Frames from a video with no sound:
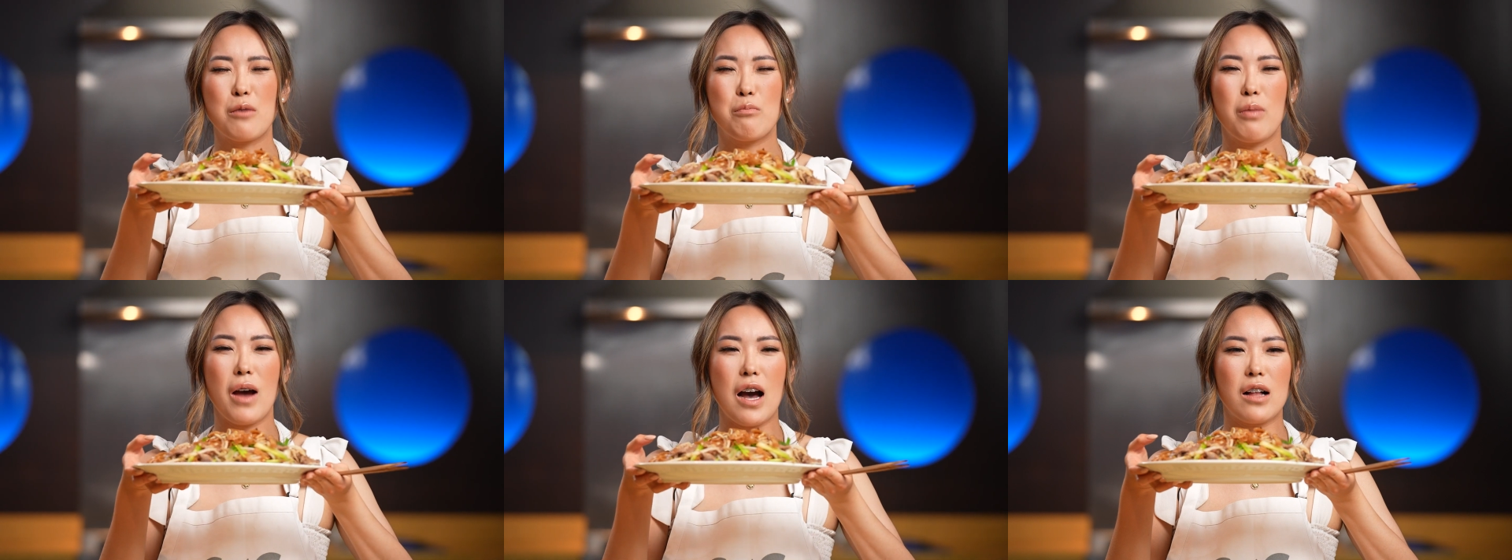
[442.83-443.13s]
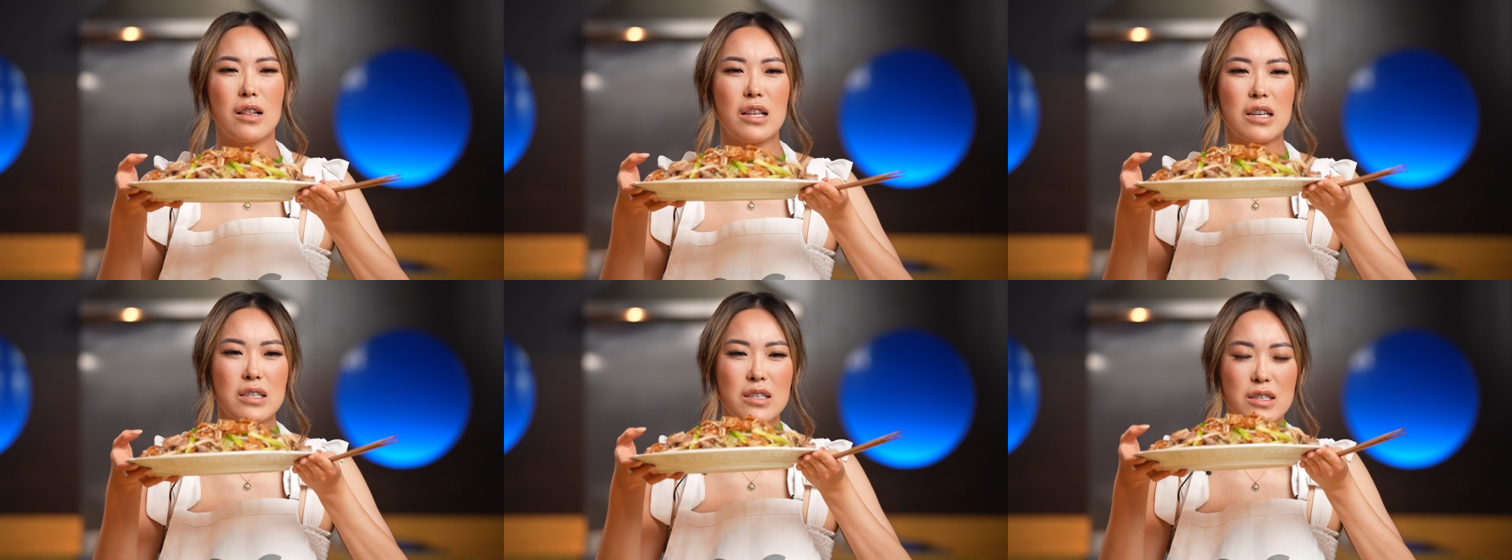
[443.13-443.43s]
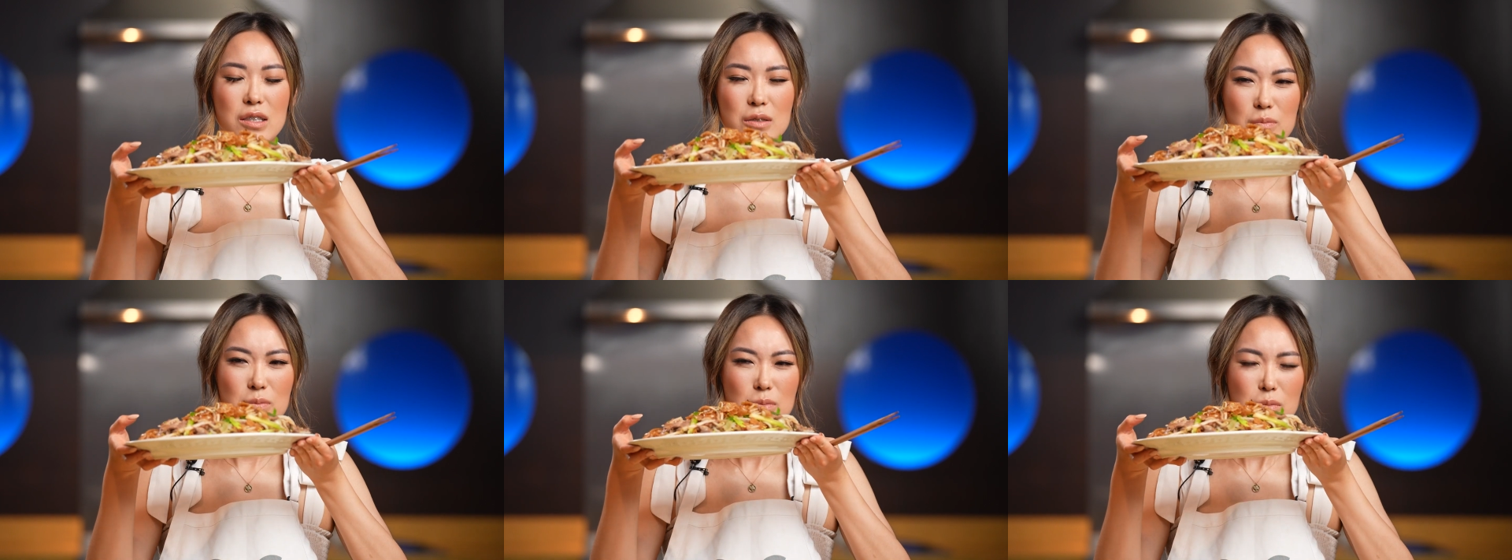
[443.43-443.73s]
Palace.
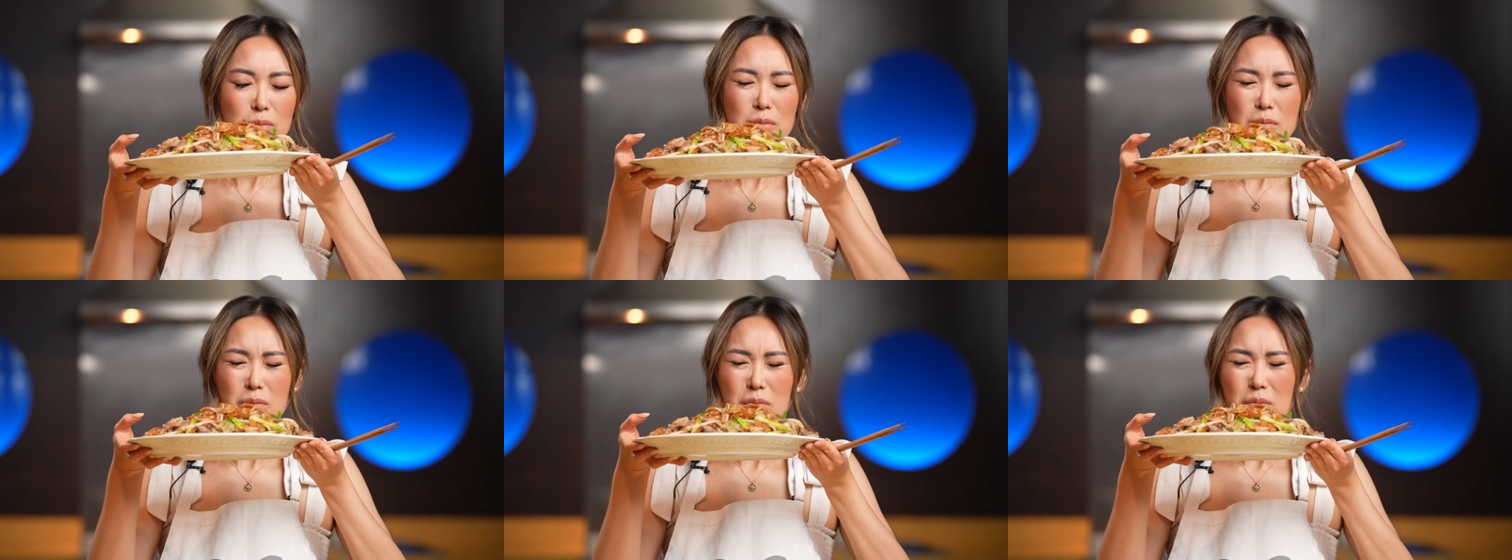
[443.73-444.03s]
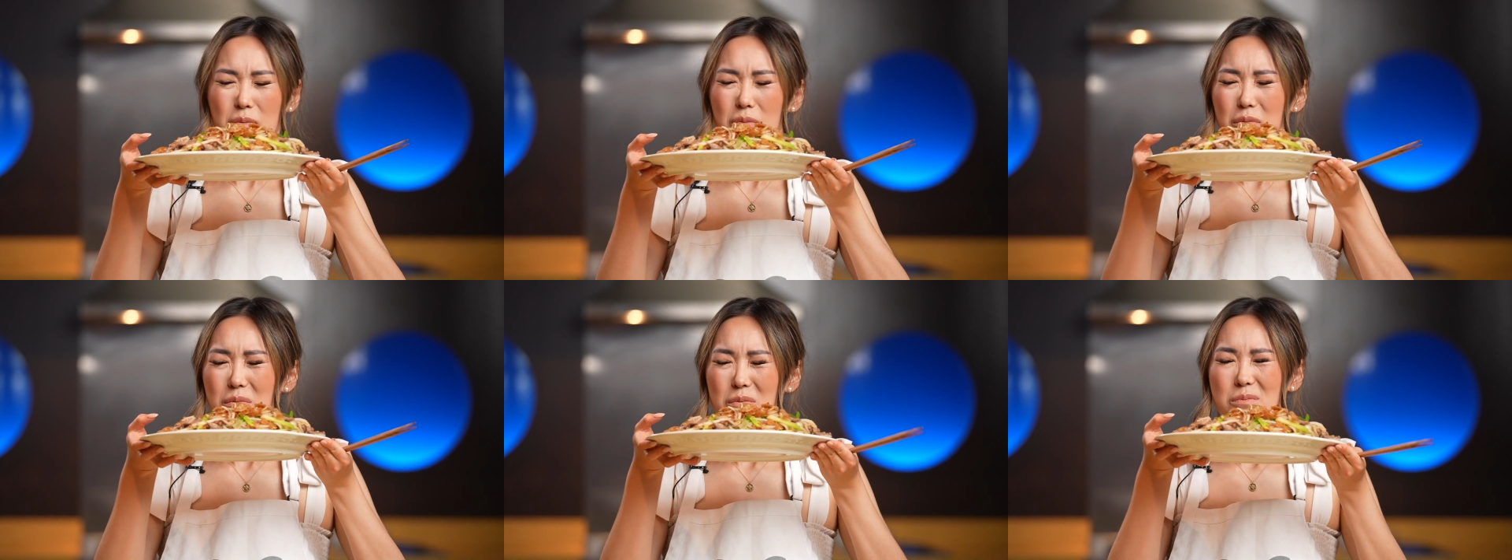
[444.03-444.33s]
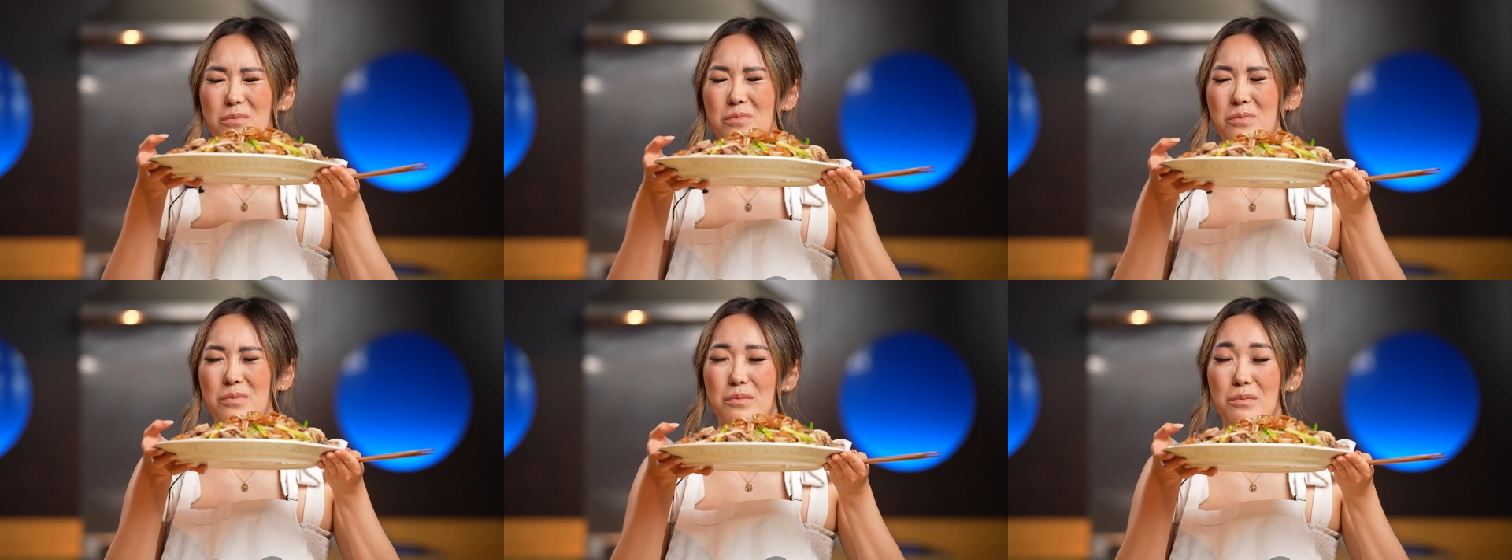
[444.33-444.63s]

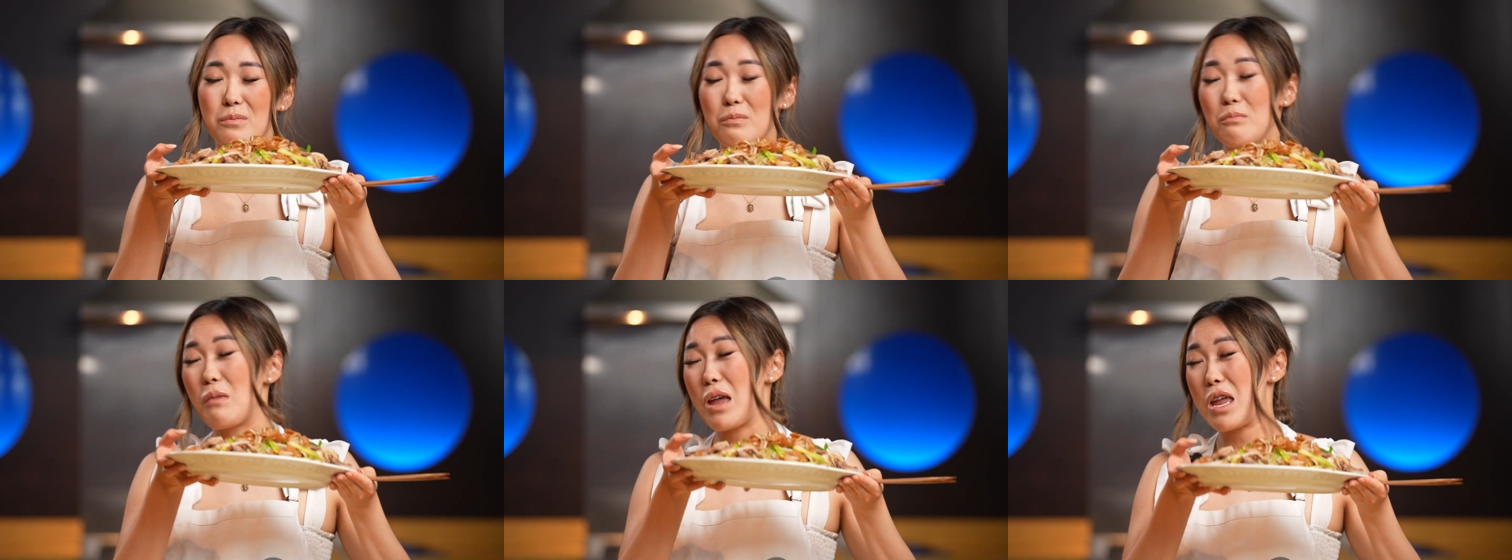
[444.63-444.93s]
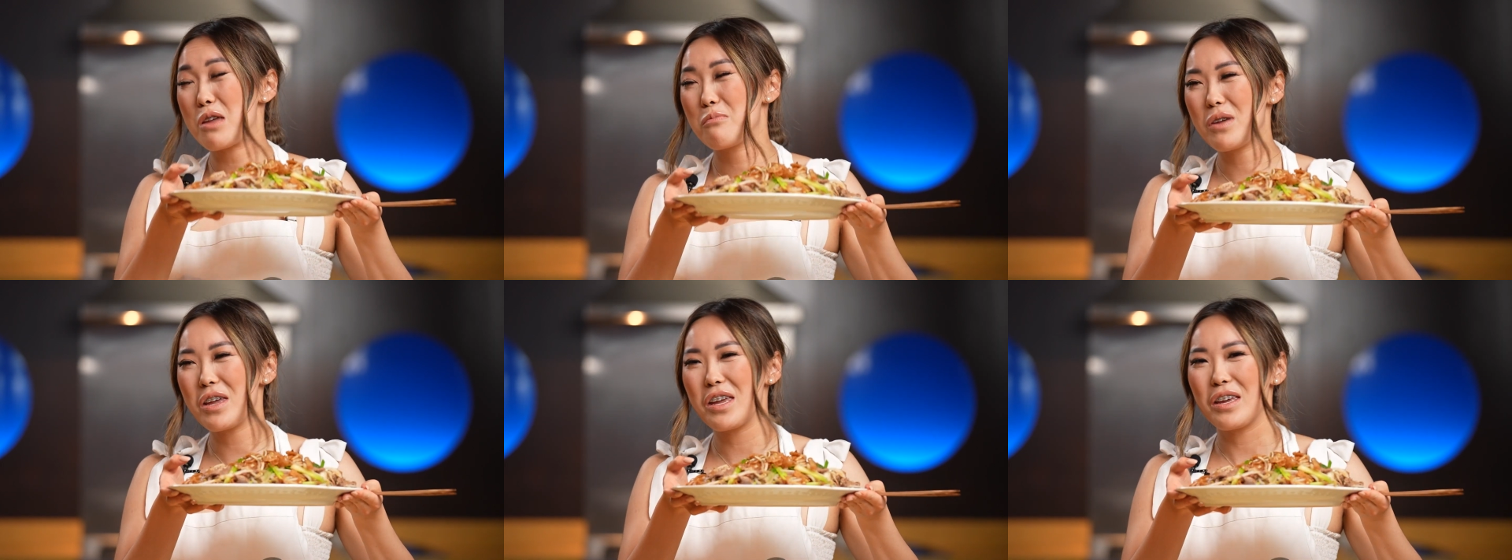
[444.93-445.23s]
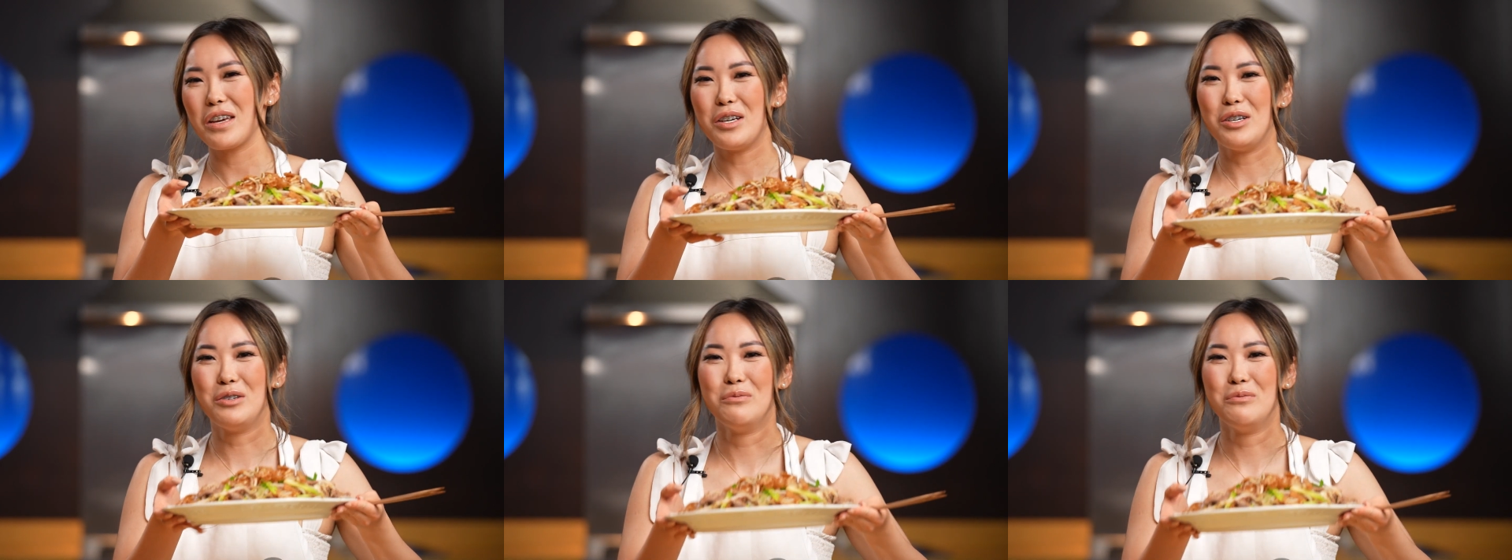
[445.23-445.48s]
Maybe.